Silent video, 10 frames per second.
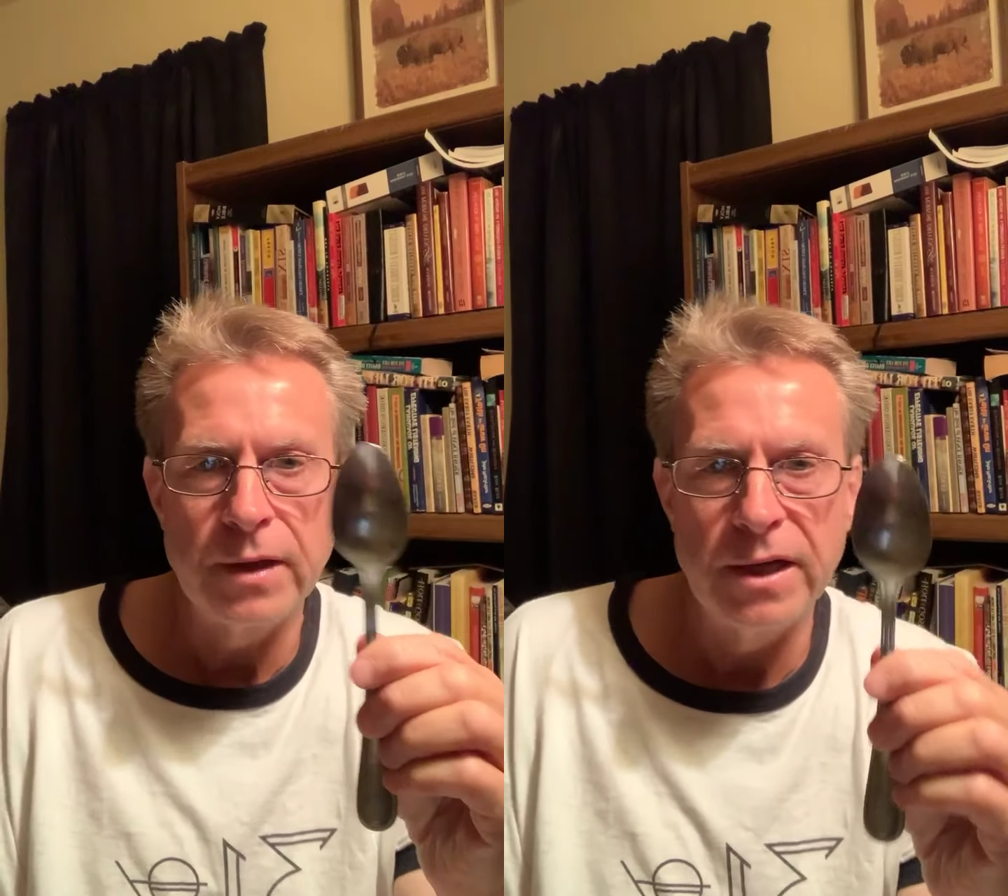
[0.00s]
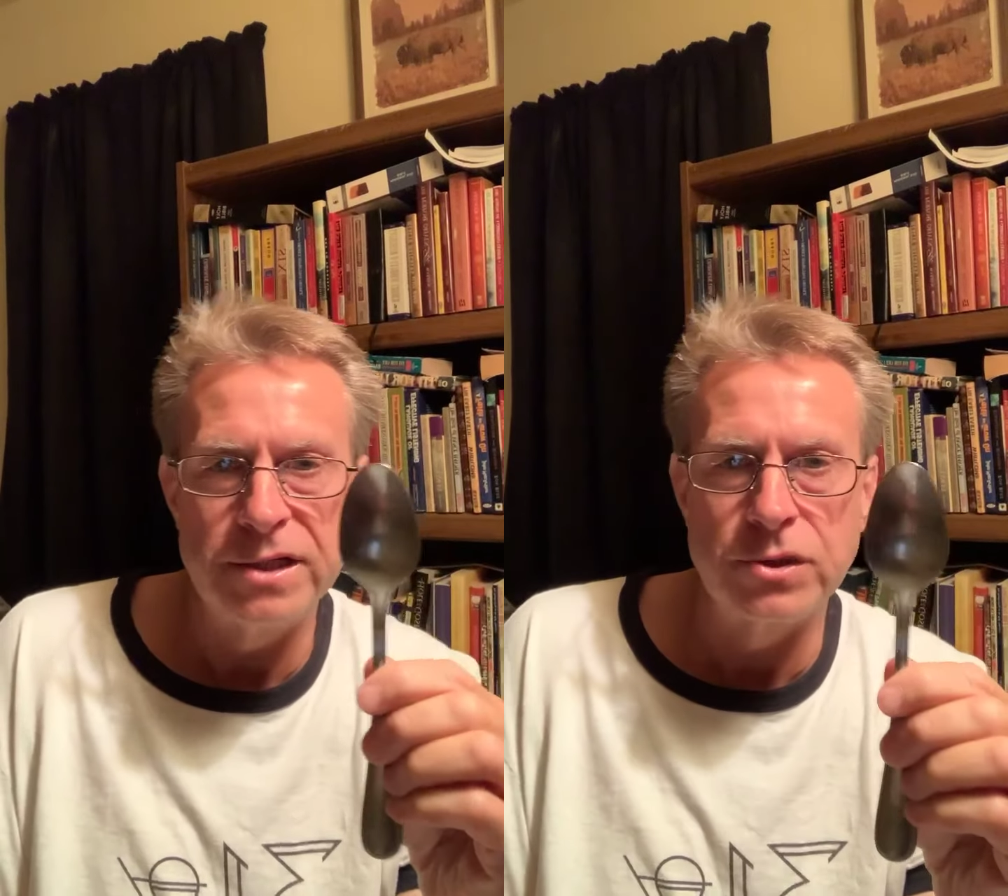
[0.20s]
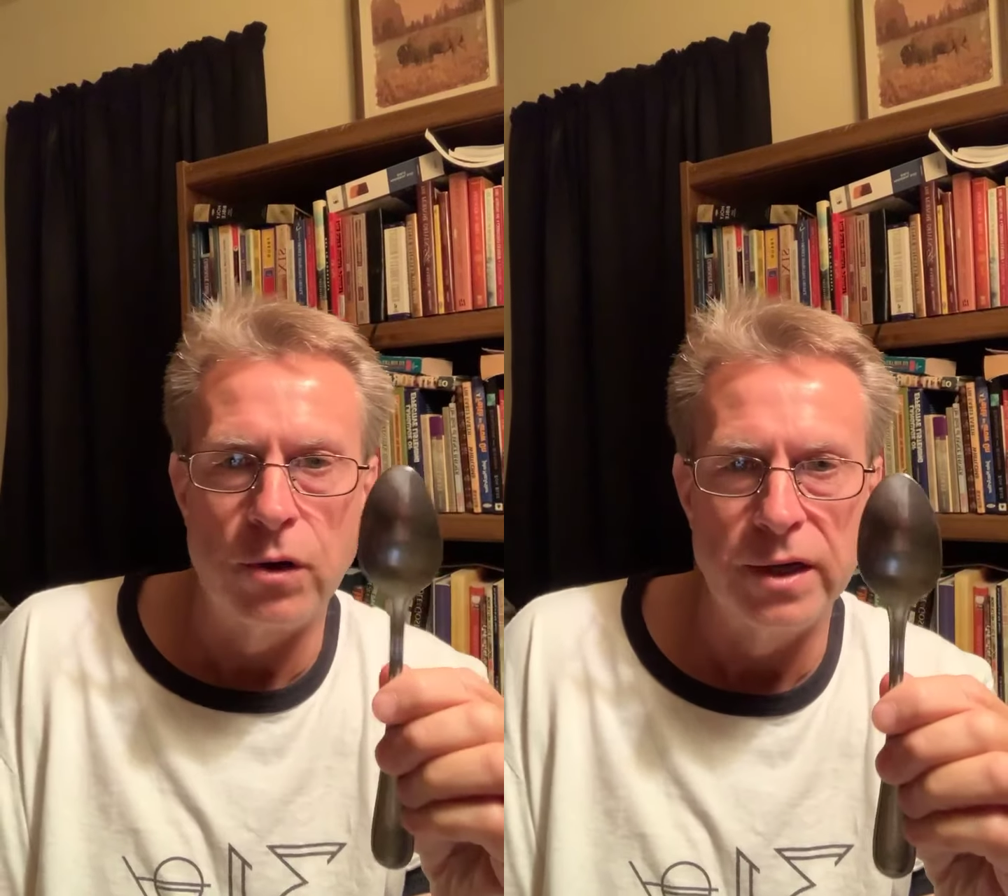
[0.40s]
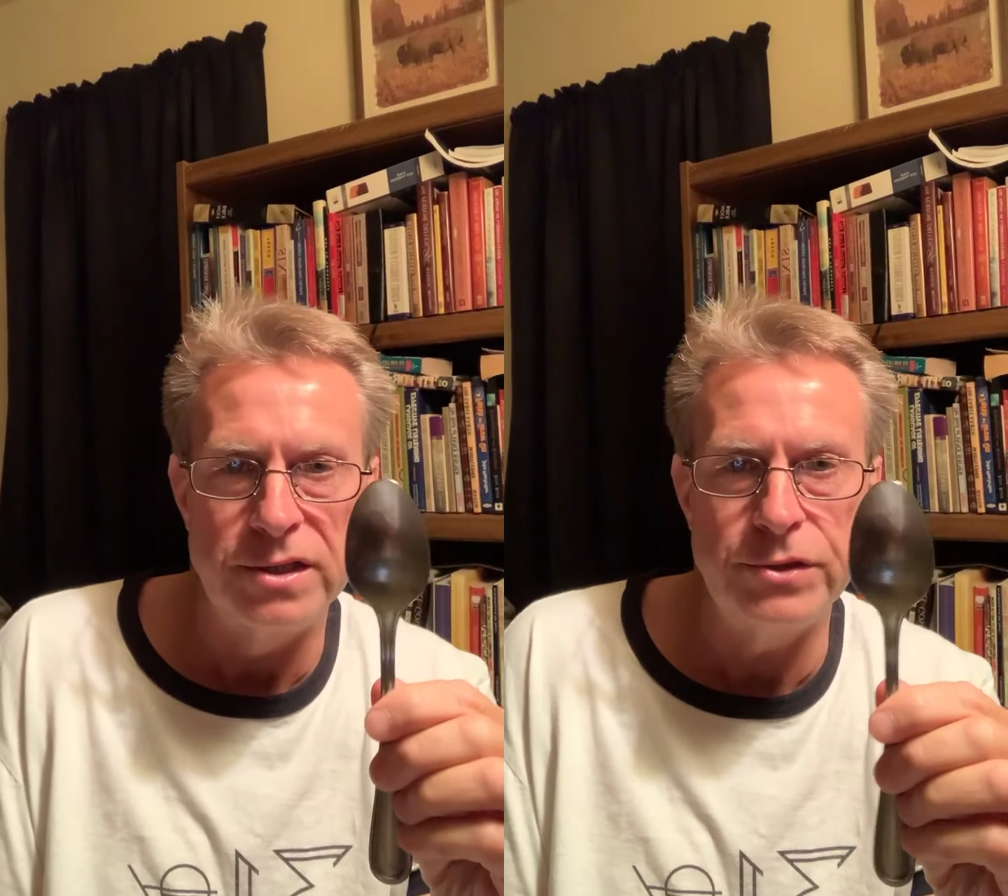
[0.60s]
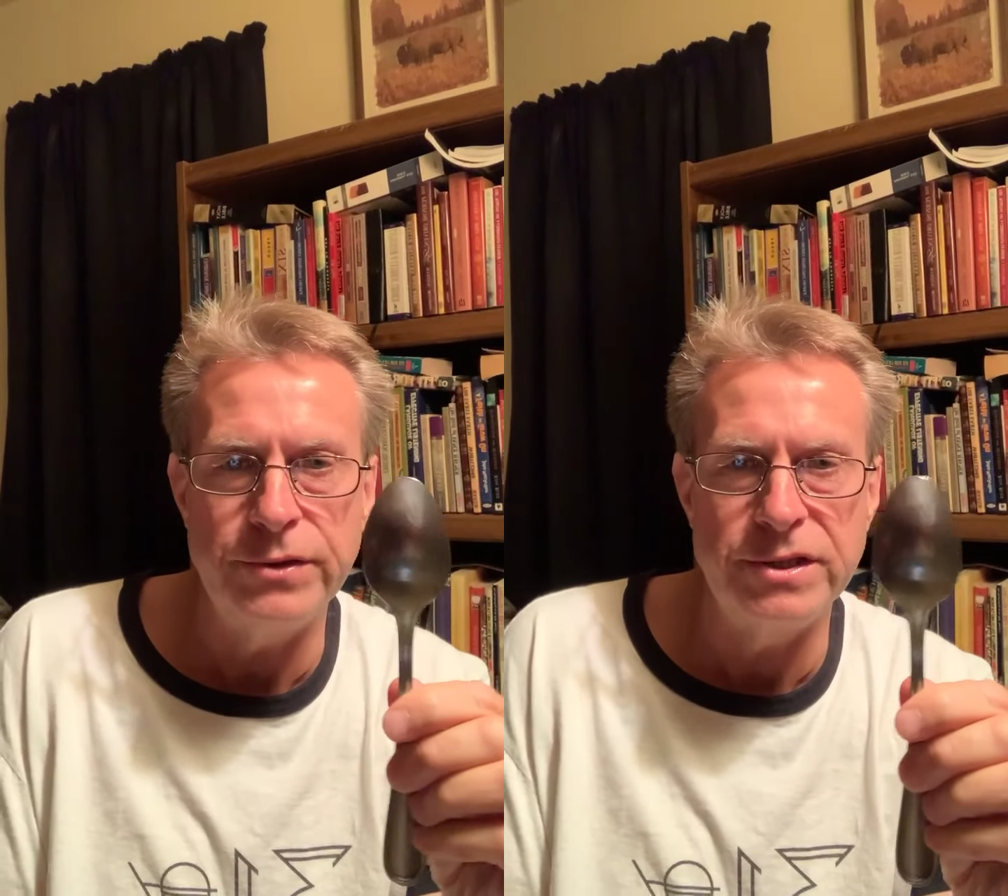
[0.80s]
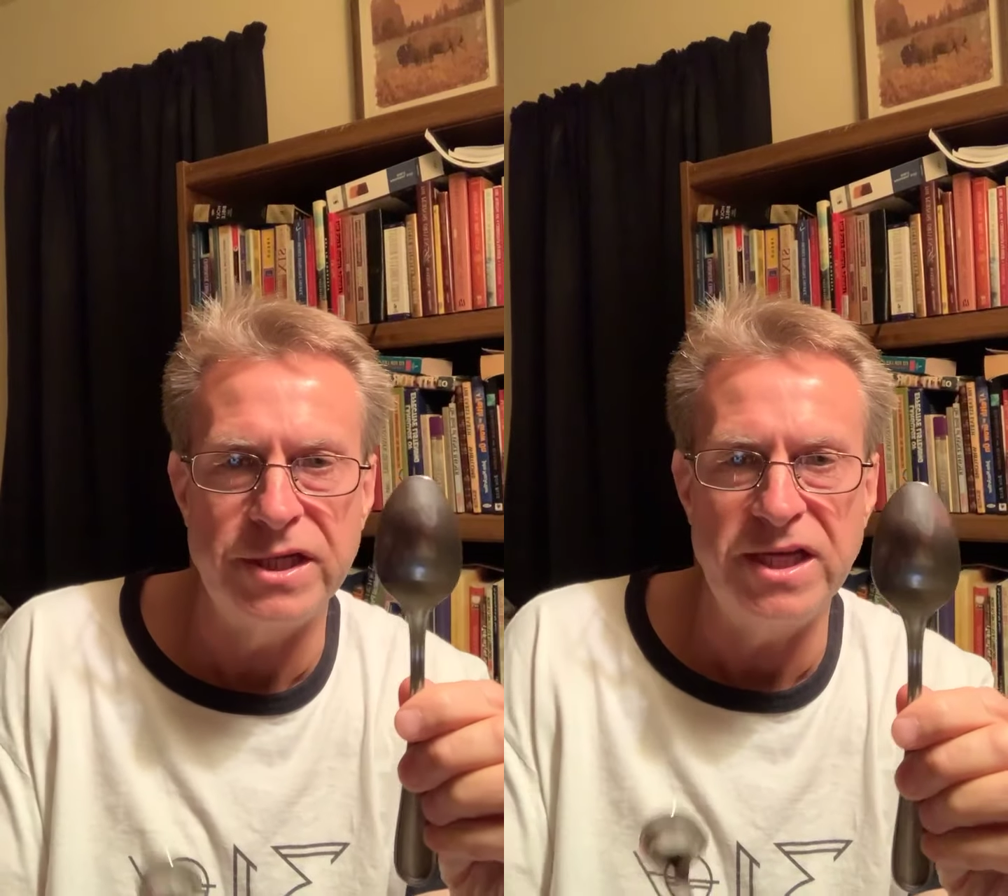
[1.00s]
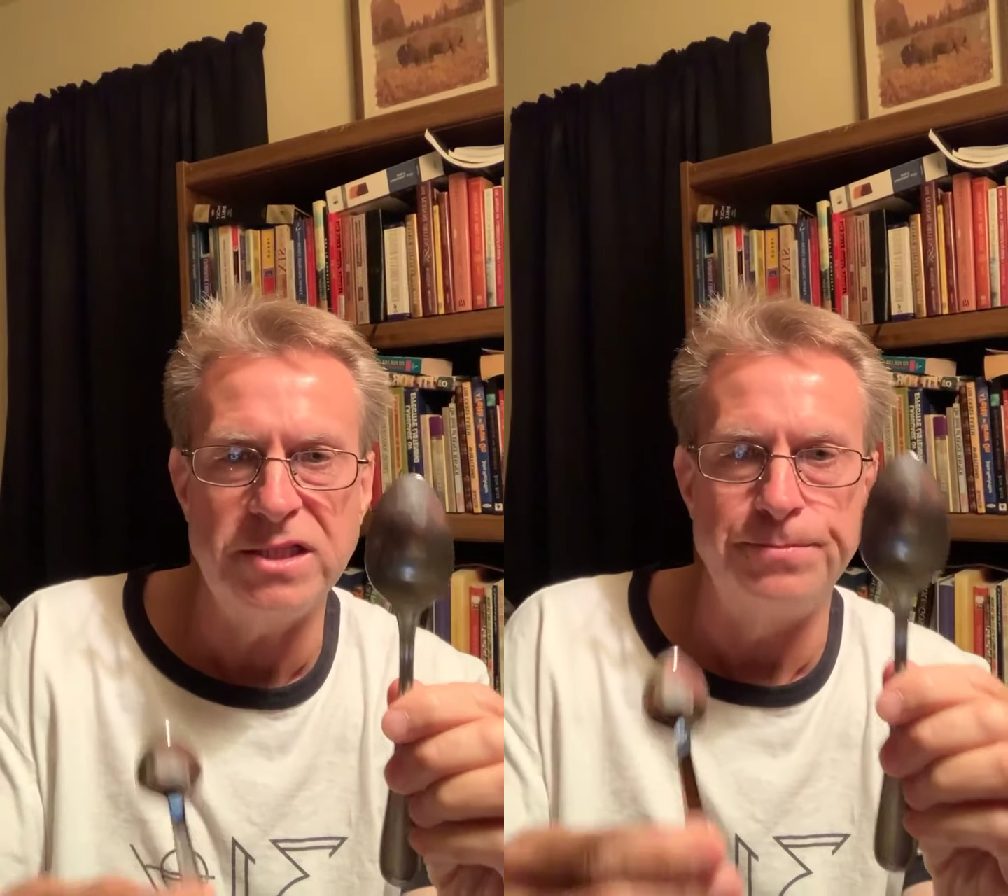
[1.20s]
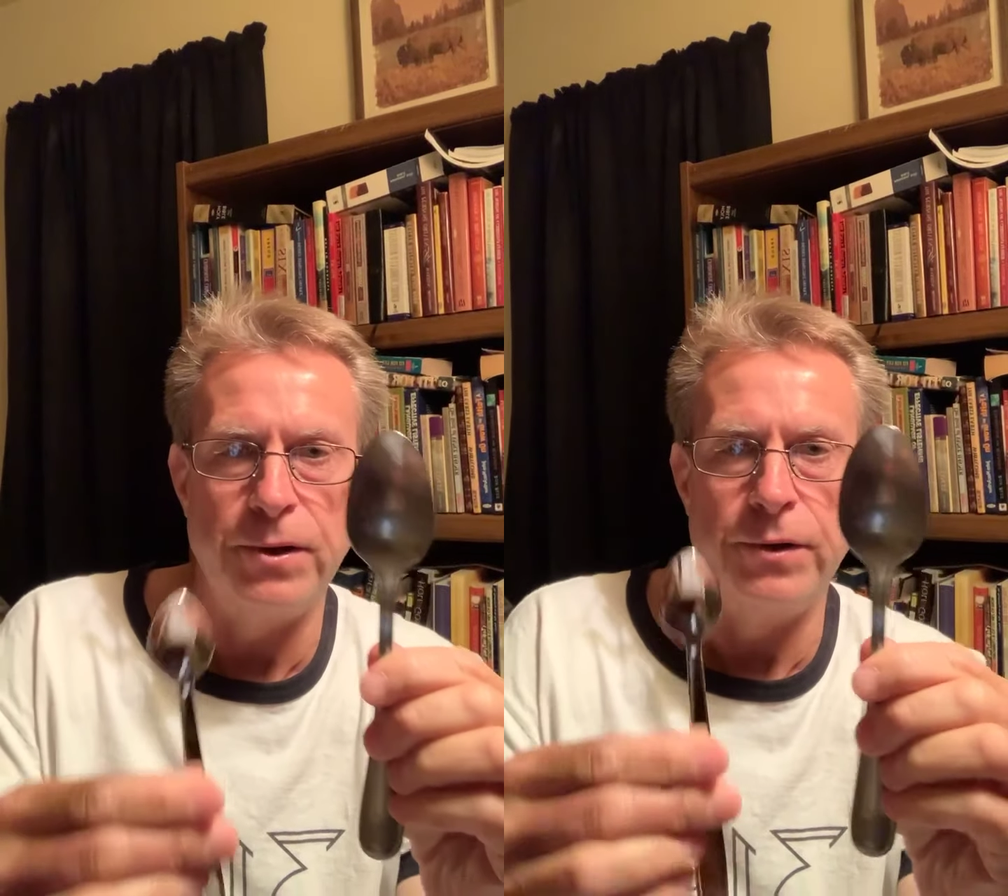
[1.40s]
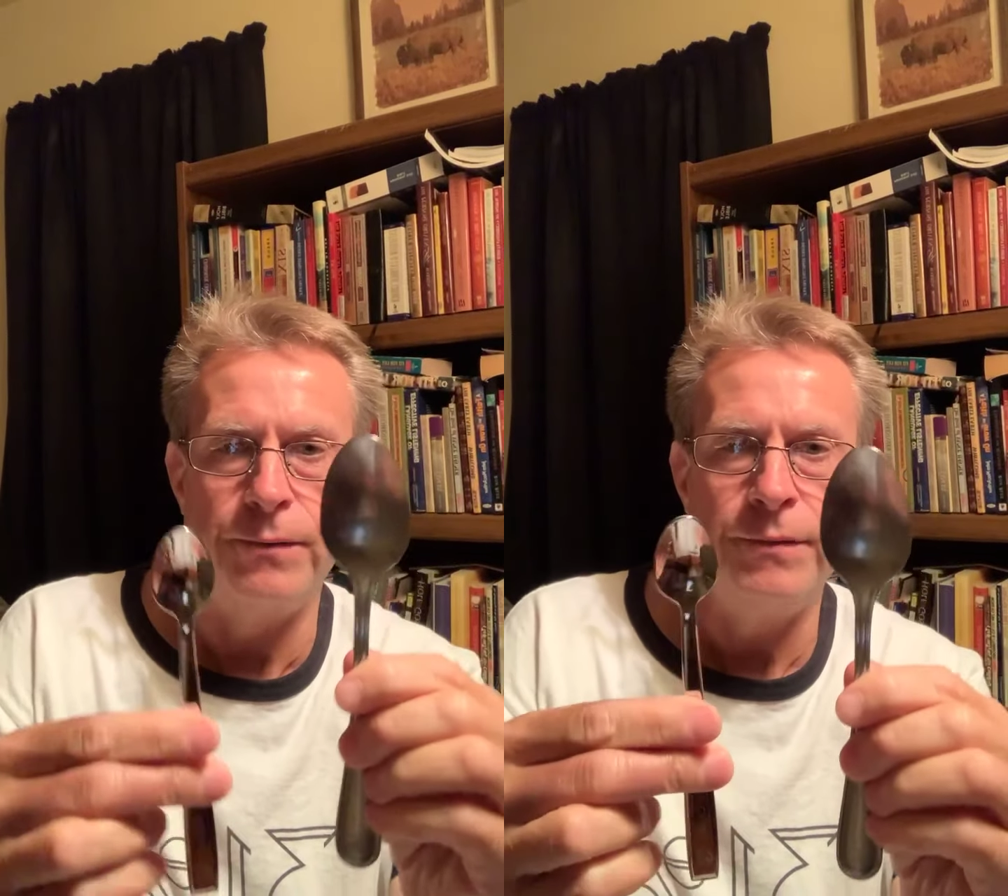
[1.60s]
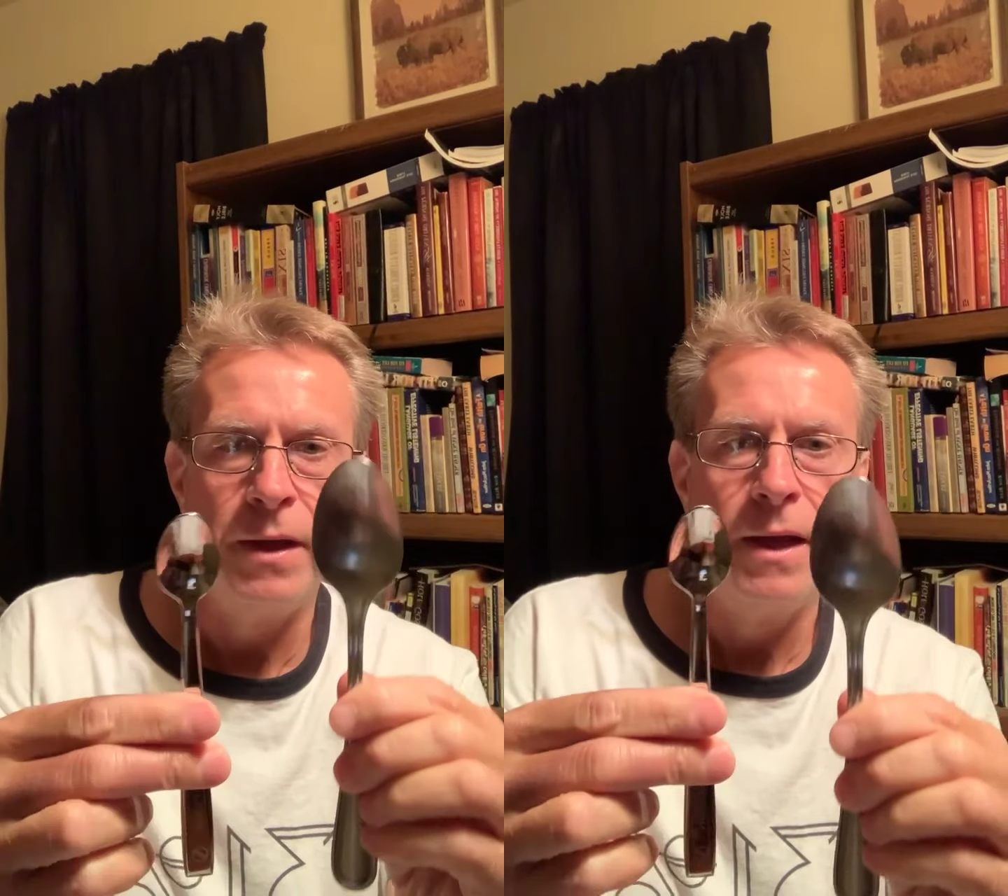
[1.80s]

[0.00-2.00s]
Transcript: is called a teaspoon,